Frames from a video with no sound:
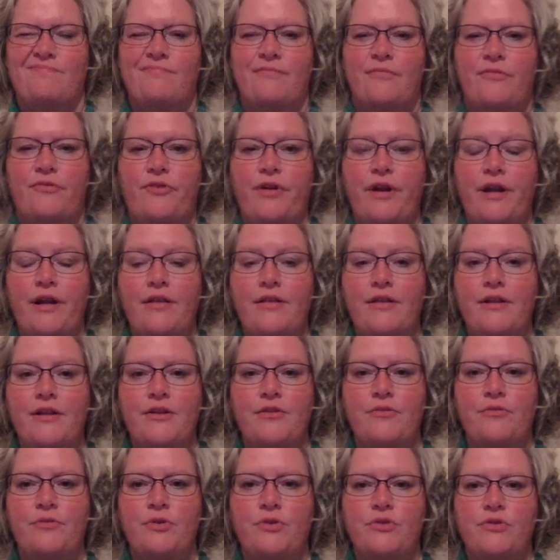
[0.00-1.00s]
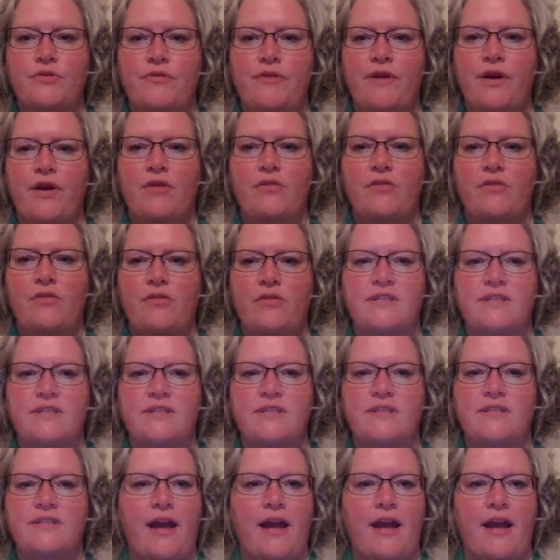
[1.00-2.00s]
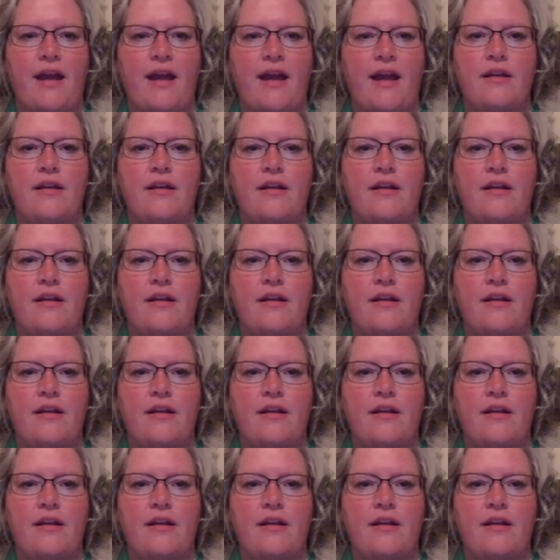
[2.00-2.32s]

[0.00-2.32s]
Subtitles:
Franklin D. Roosevelt said,